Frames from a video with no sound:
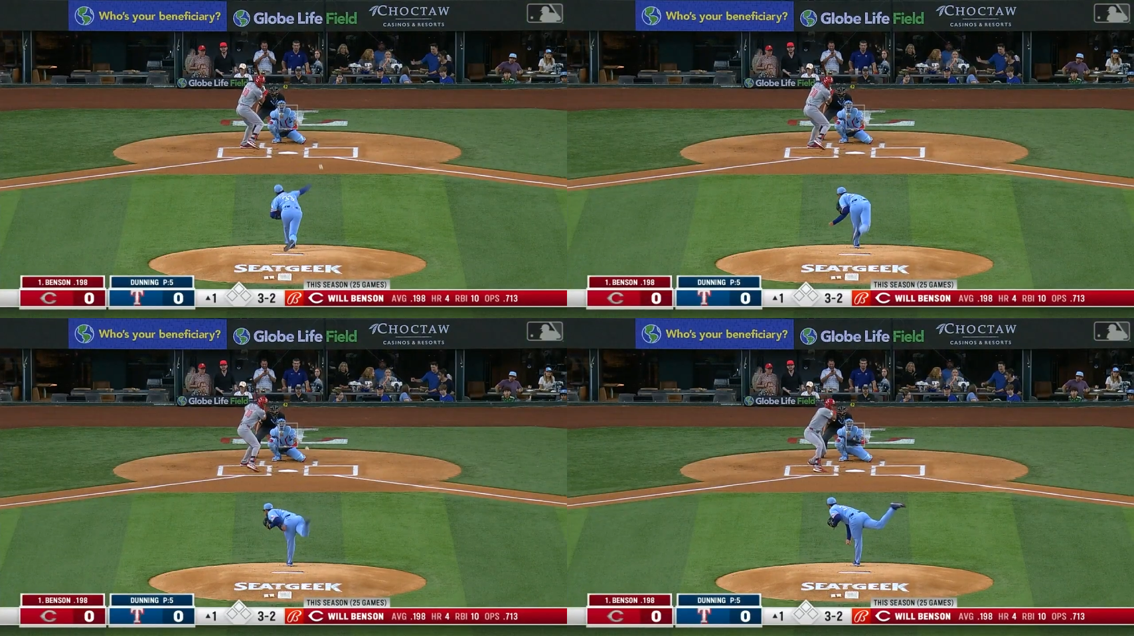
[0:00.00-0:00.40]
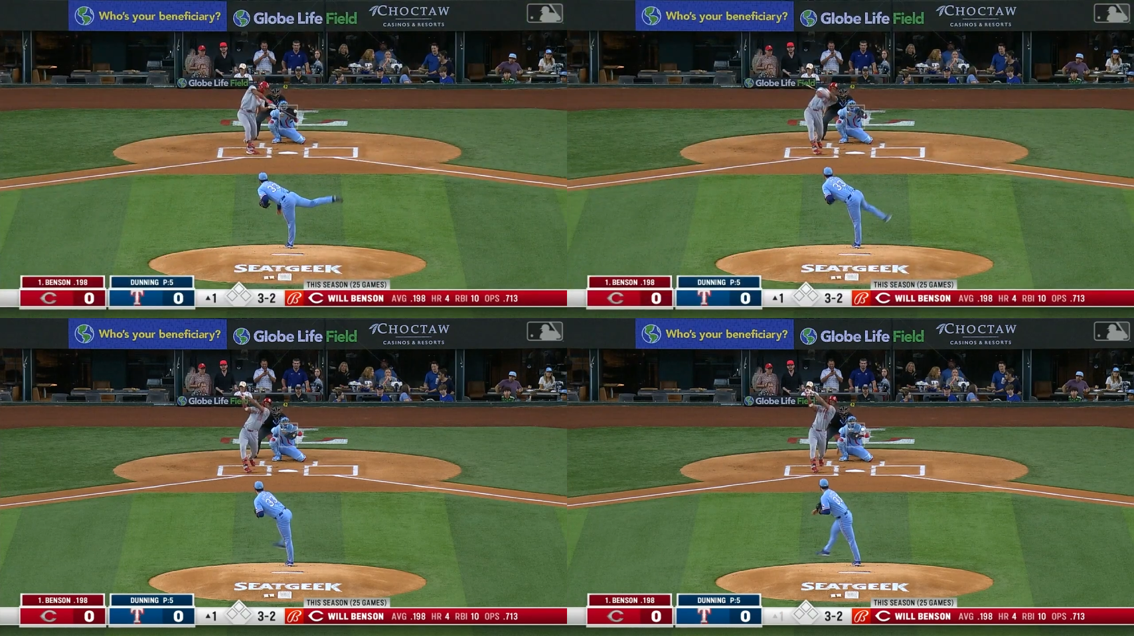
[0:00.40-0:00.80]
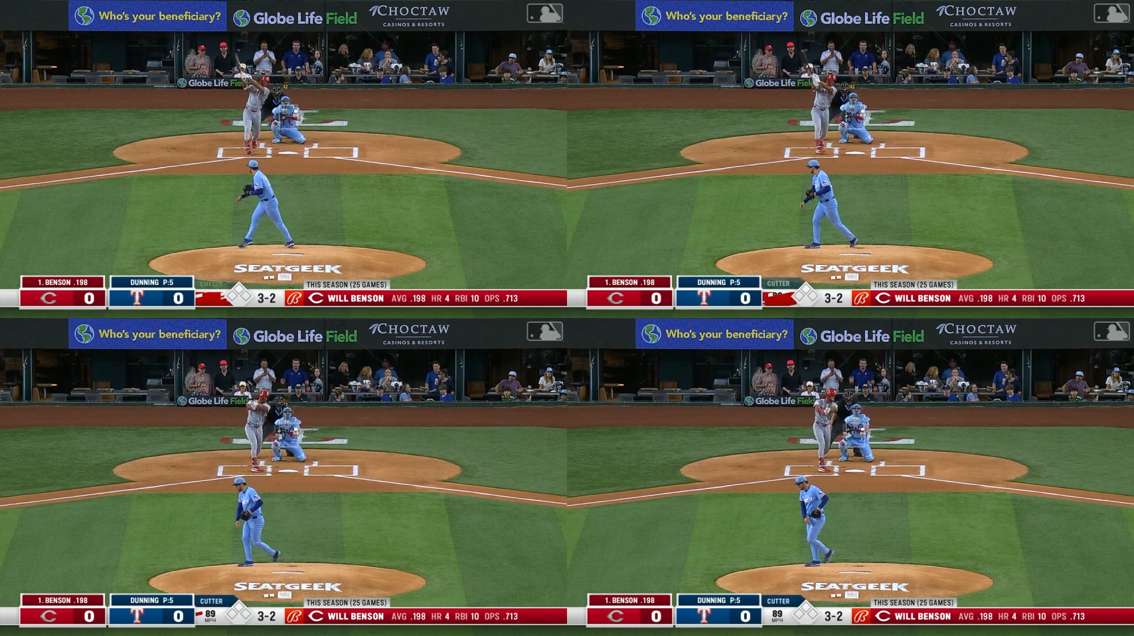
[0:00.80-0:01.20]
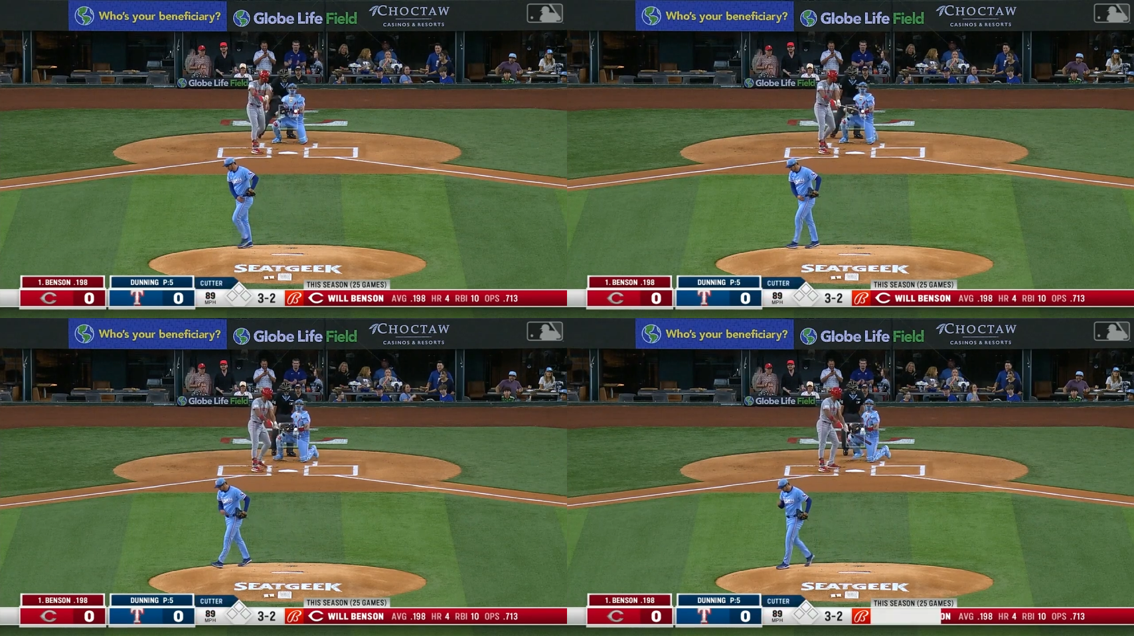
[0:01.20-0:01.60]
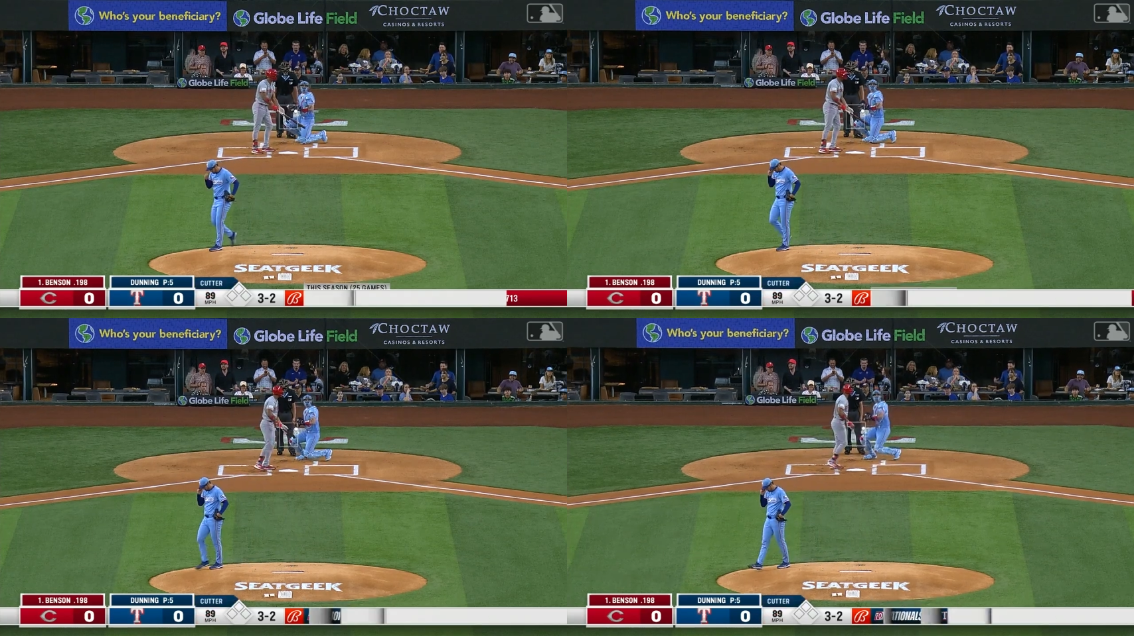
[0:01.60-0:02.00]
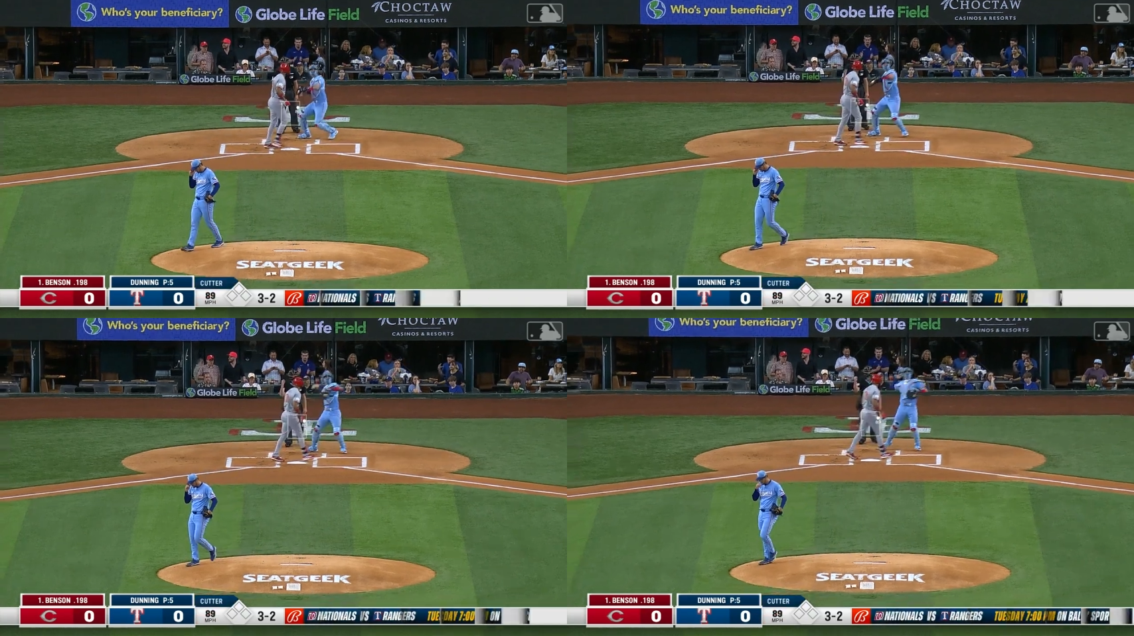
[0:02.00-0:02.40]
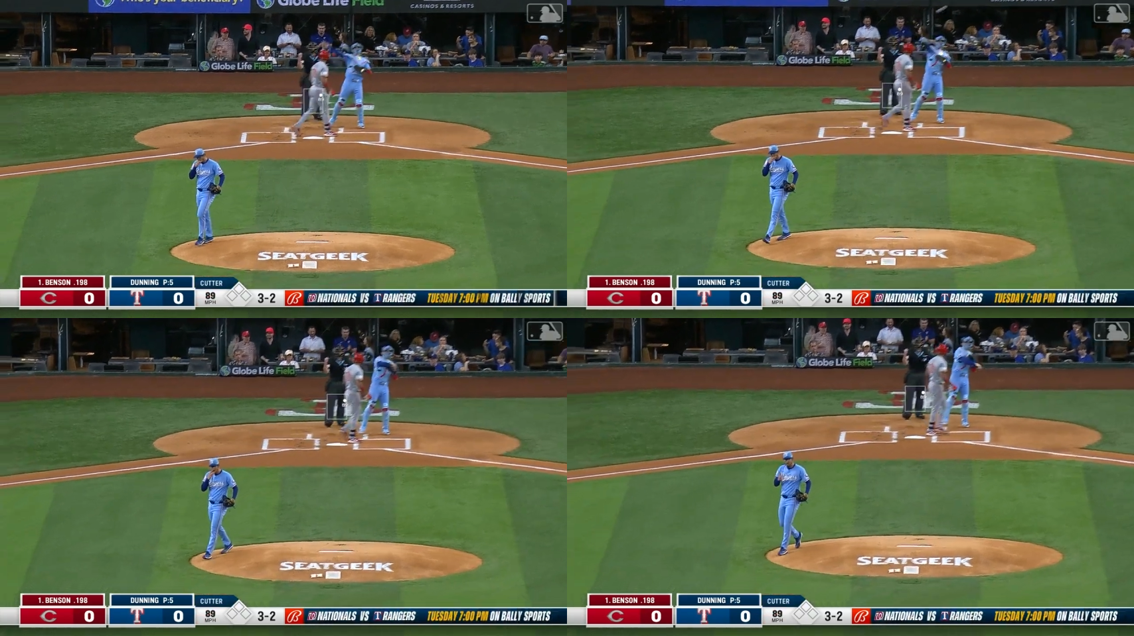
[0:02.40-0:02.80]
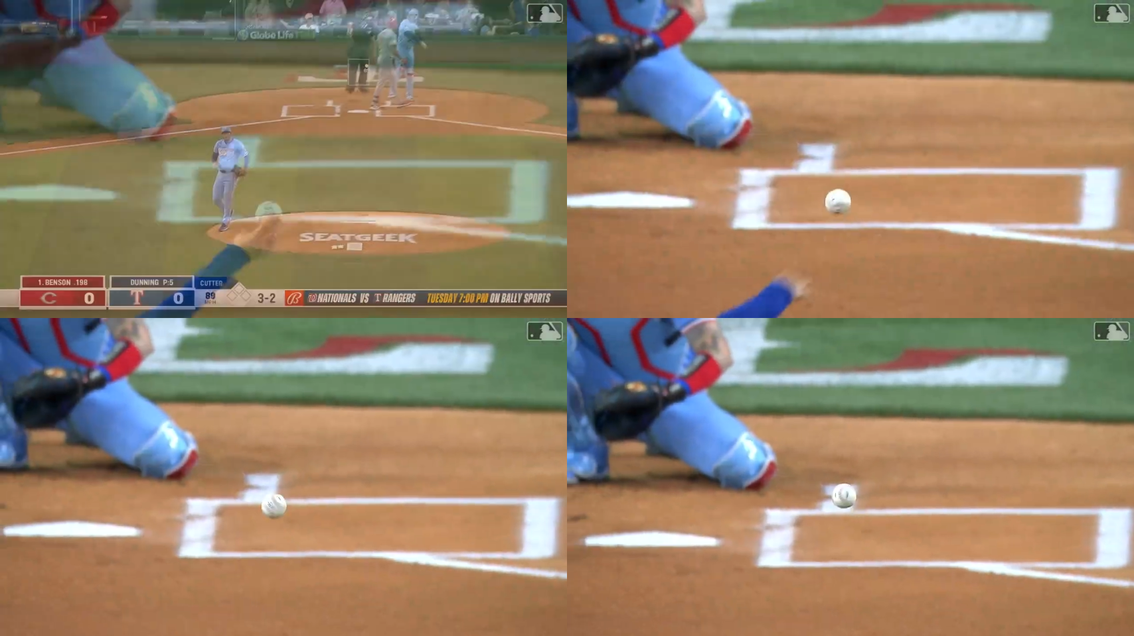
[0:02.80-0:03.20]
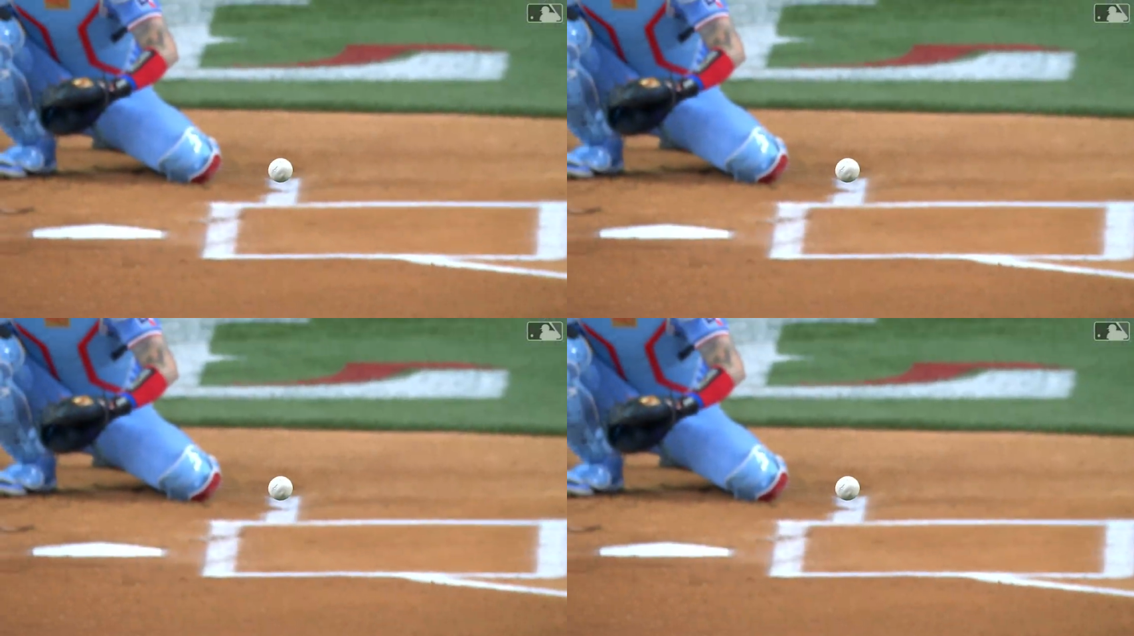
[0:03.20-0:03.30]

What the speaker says: (no speaker visible)